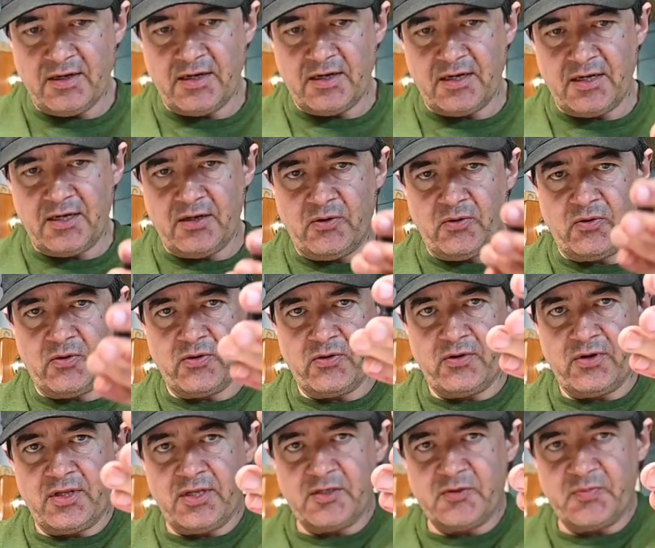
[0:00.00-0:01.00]
I
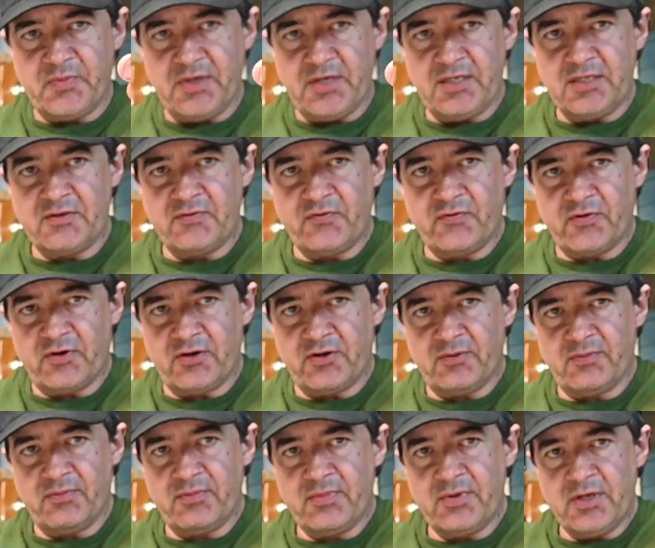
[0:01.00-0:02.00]
ordered this piece
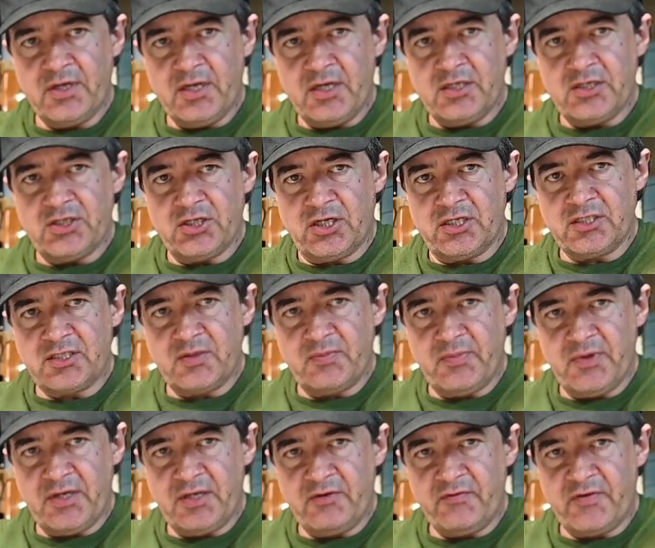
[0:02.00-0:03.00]
from Johnson
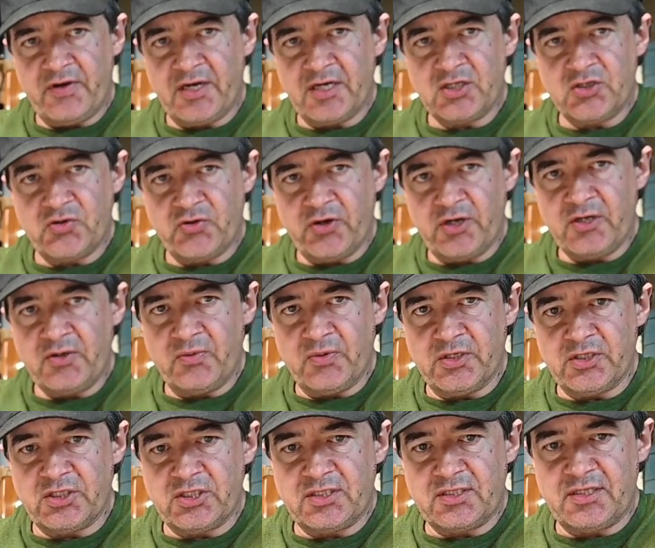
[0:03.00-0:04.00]
Manufacturing,
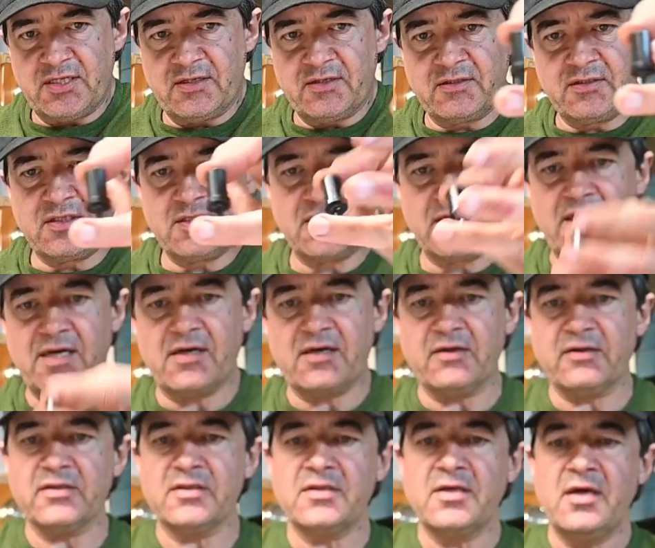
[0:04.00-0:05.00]
which still
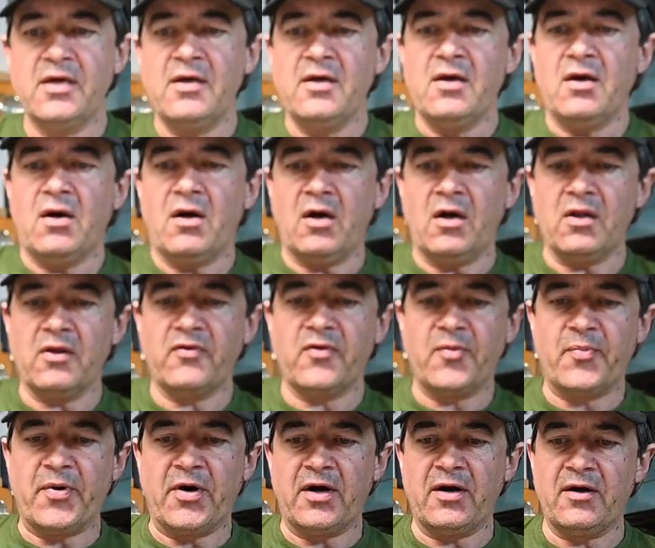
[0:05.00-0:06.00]
sells all of the
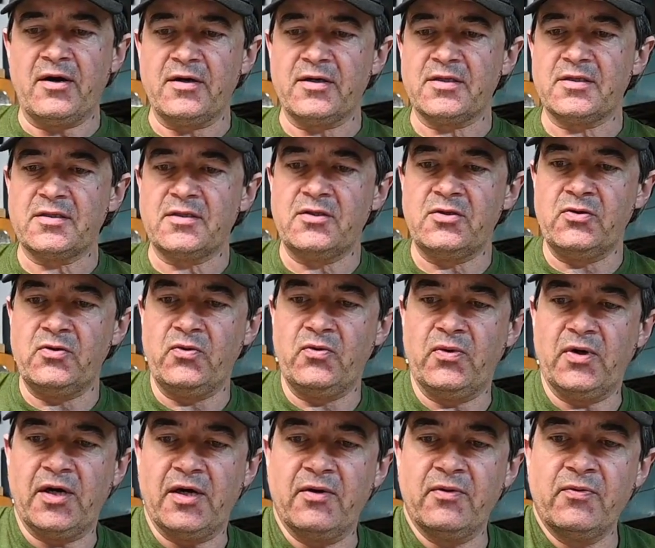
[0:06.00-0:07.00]
parts
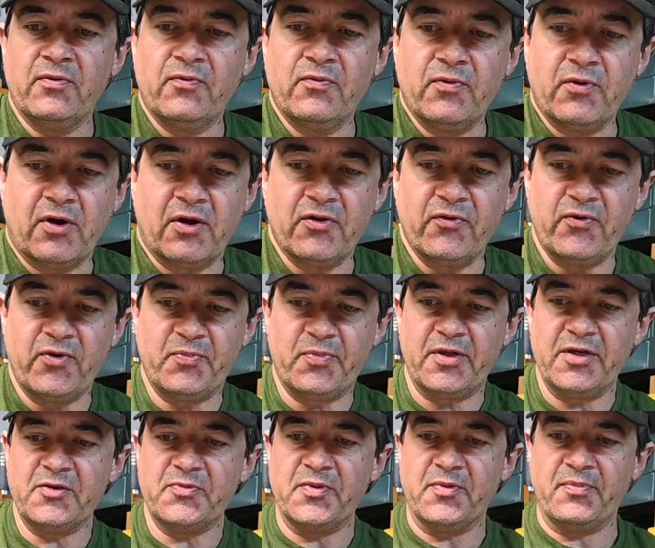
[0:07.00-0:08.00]
to all the
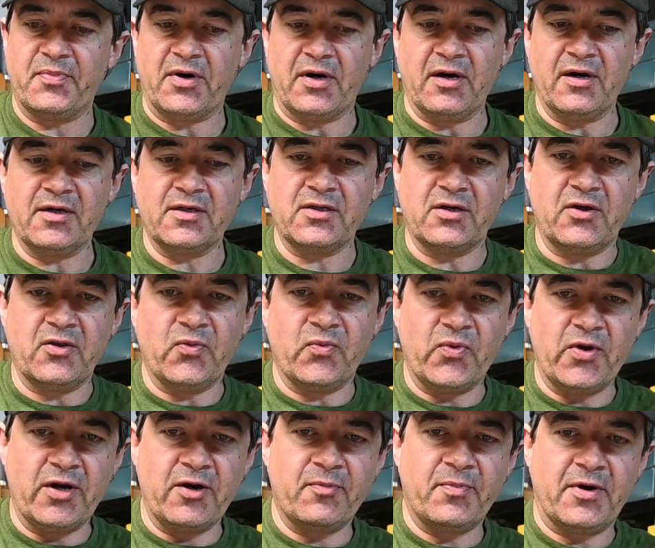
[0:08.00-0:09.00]
replacement parts, all the
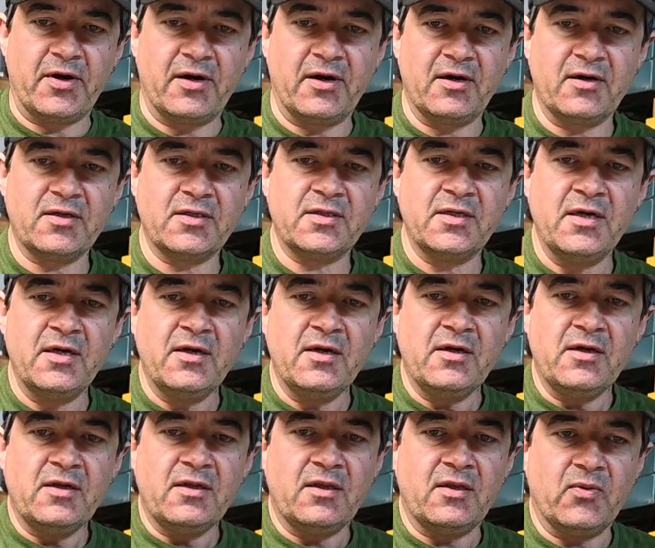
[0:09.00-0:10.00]
wear parts,
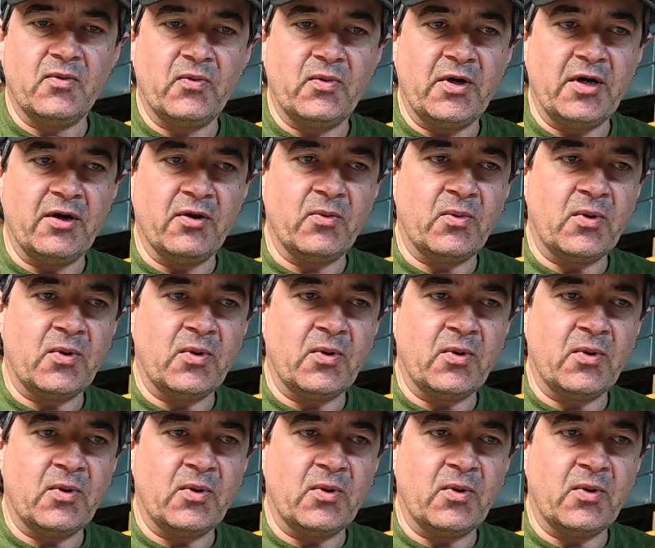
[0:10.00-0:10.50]
the wear